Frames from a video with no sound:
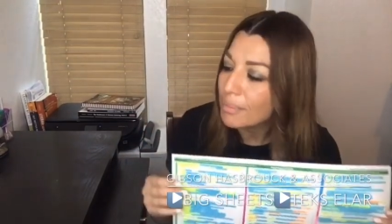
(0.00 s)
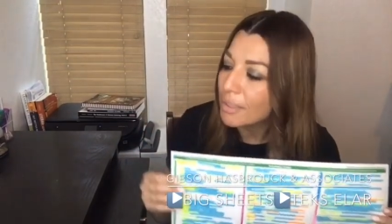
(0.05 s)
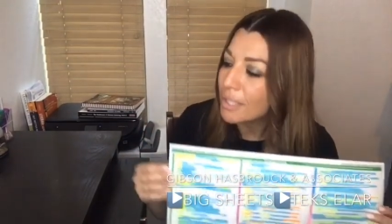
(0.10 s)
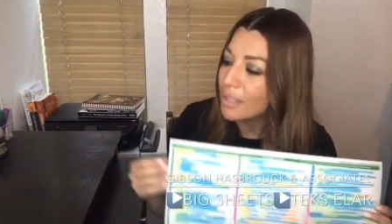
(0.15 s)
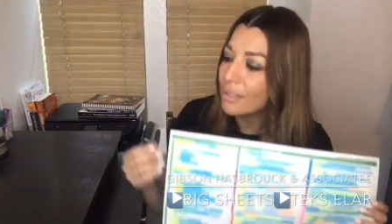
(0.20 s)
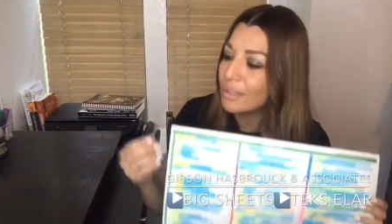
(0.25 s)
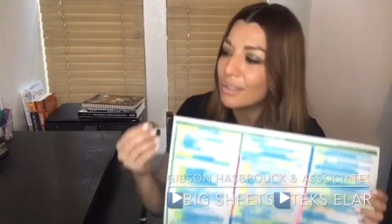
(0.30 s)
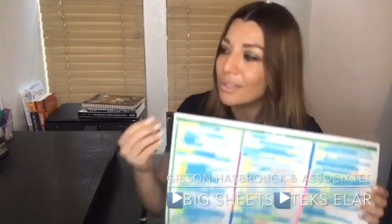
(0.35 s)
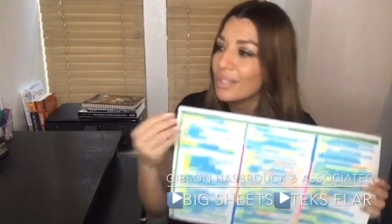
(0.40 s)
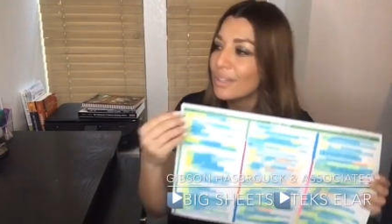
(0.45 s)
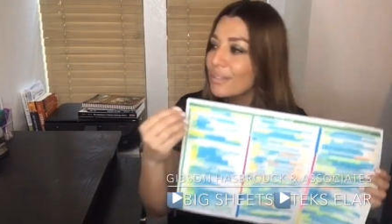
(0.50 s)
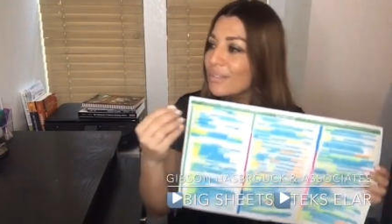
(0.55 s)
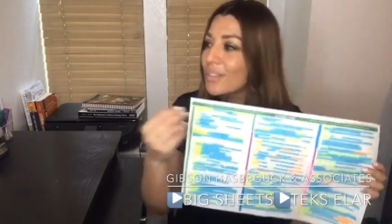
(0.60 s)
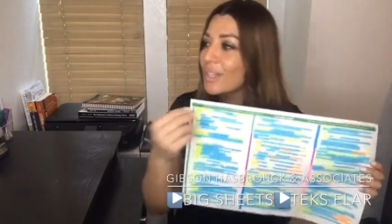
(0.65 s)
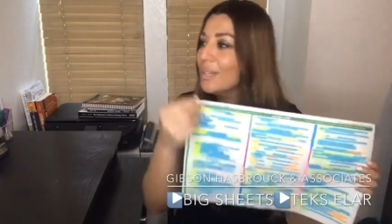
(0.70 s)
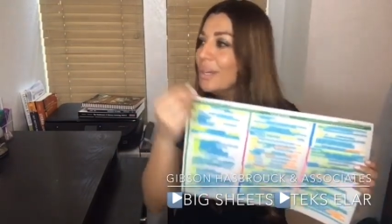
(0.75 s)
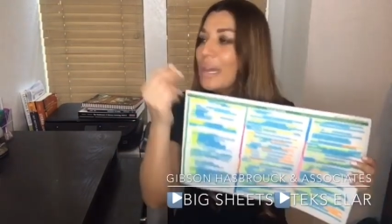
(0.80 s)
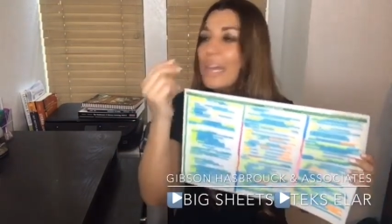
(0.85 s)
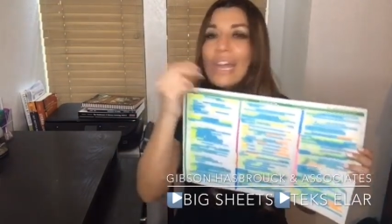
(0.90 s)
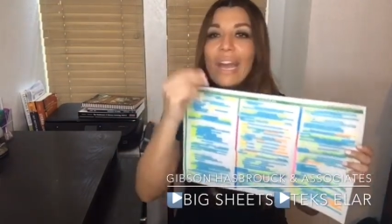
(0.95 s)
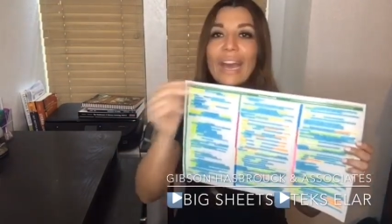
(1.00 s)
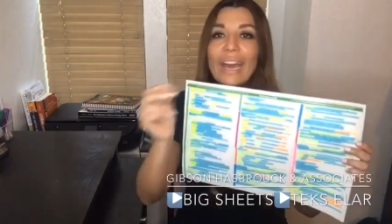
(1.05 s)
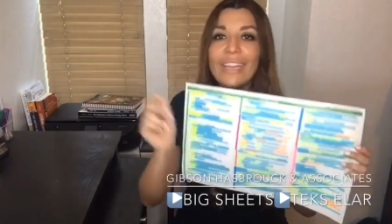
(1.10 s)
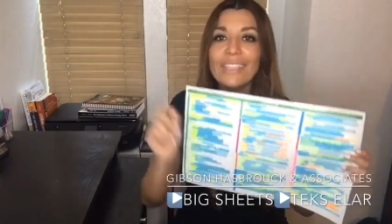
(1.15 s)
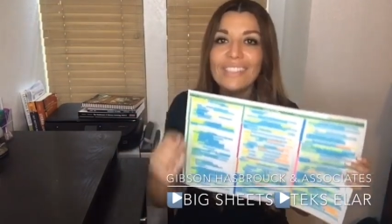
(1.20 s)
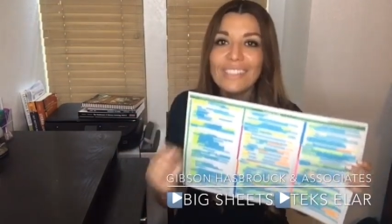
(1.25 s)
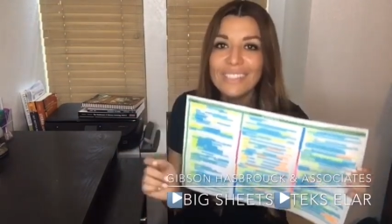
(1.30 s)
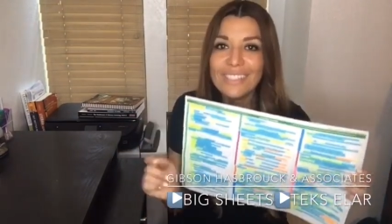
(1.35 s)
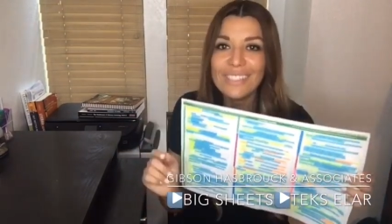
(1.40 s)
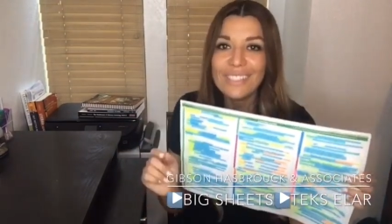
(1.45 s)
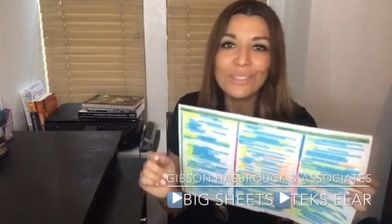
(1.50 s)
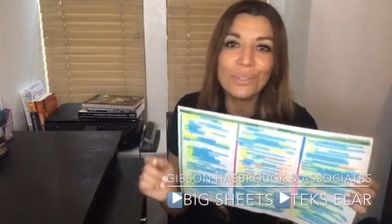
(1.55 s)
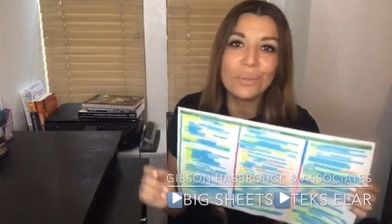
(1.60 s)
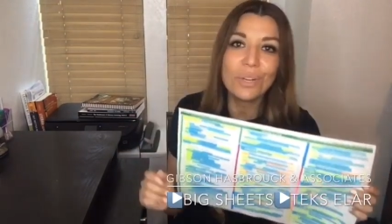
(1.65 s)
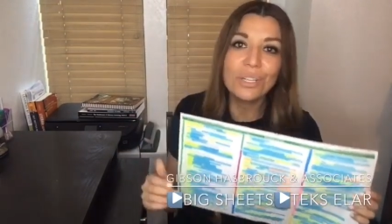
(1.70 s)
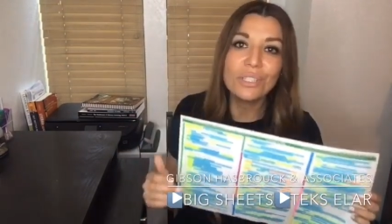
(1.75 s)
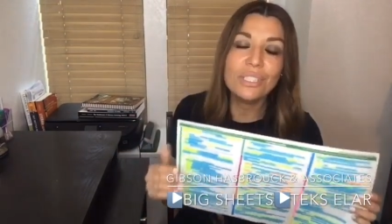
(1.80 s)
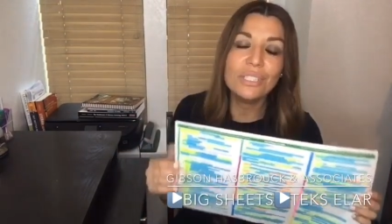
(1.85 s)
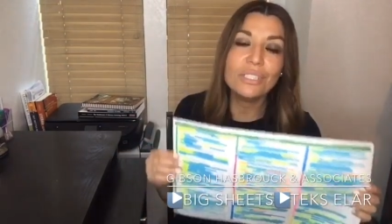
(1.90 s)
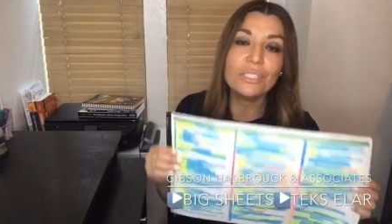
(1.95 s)
or if you highlight it in the
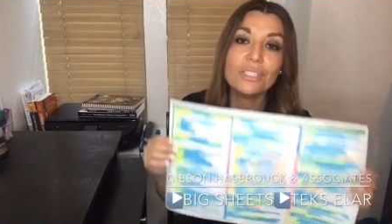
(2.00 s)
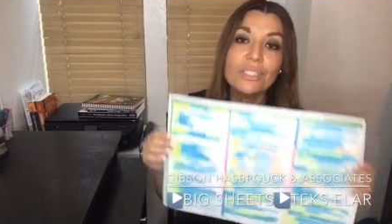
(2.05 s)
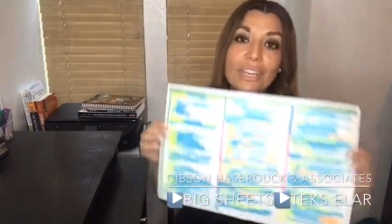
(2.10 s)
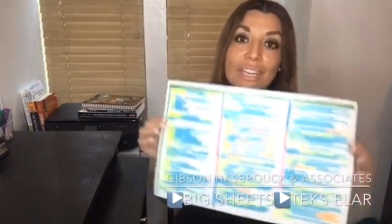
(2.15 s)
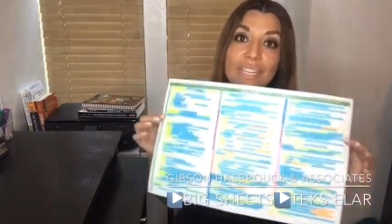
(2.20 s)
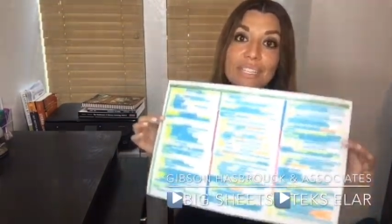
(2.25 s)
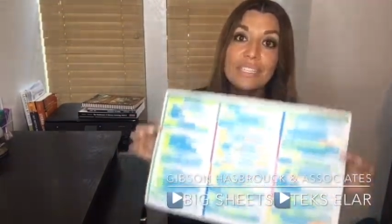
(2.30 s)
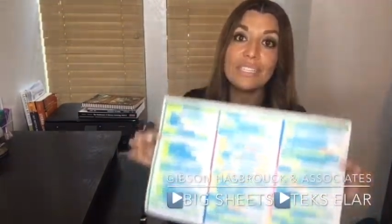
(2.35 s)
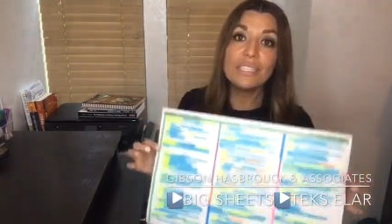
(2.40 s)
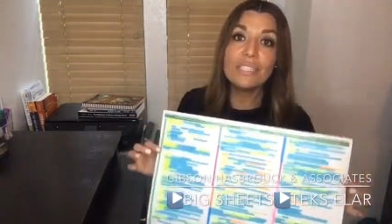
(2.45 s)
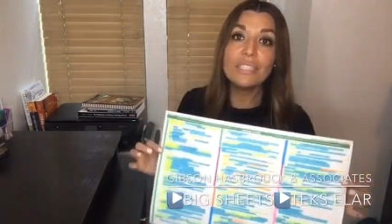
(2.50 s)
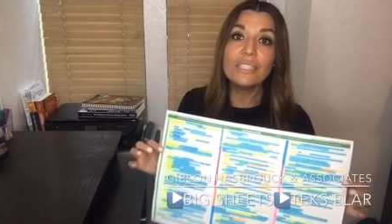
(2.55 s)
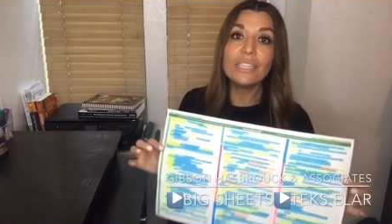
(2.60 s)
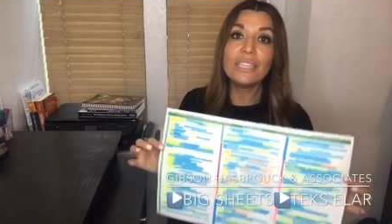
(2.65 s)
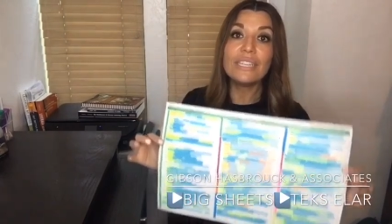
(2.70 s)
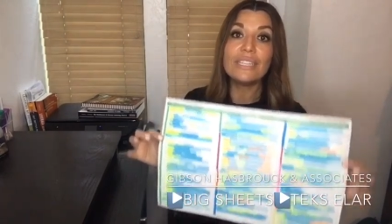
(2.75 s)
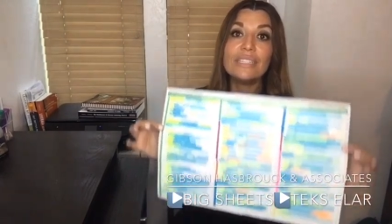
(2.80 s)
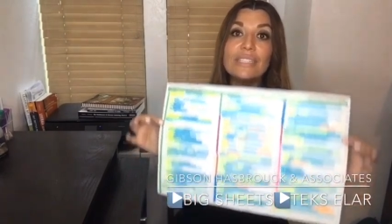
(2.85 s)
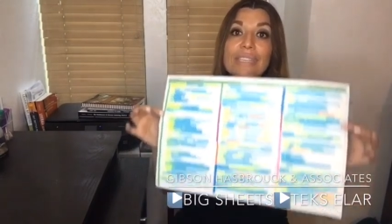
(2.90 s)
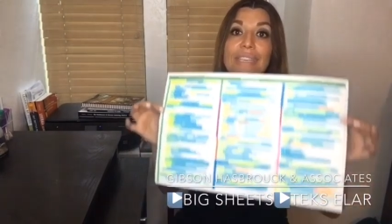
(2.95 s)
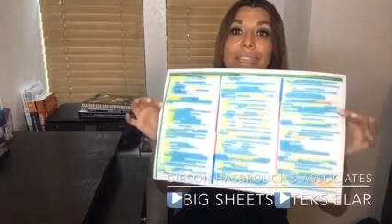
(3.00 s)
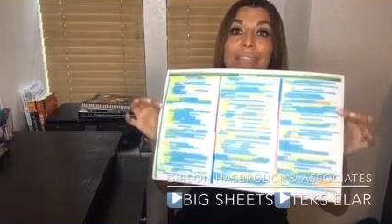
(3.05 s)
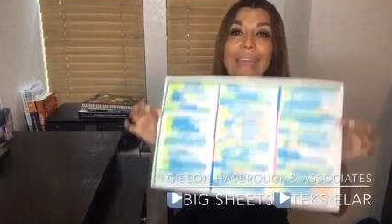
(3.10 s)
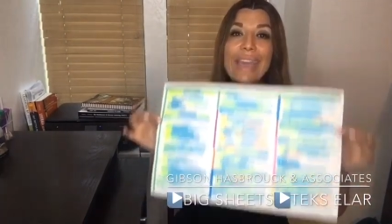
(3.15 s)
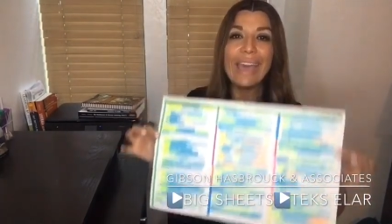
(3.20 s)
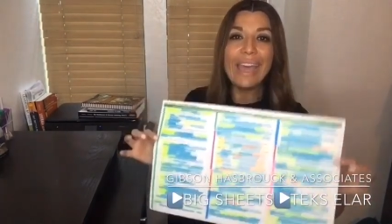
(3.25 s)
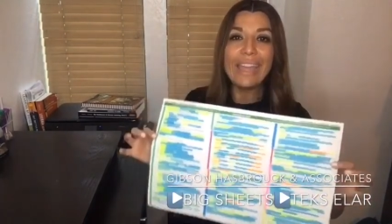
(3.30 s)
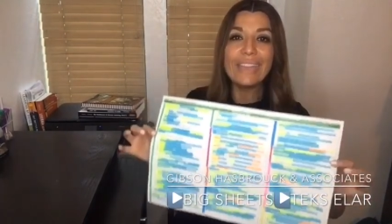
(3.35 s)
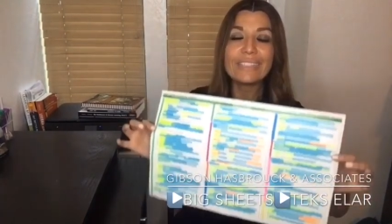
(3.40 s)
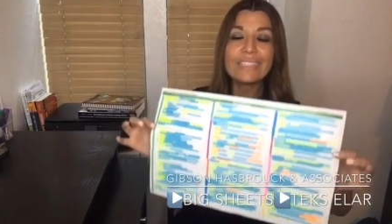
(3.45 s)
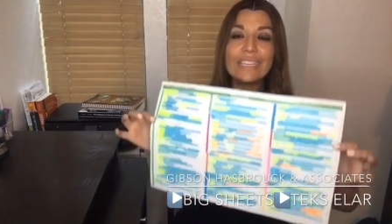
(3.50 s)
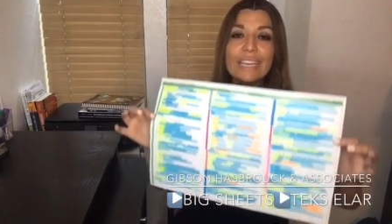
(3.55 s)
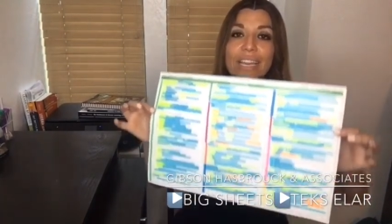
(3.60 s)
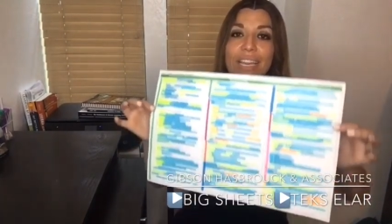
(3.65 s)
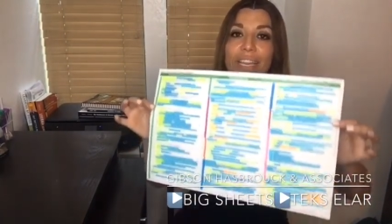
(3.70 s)
wrong color. The idea is get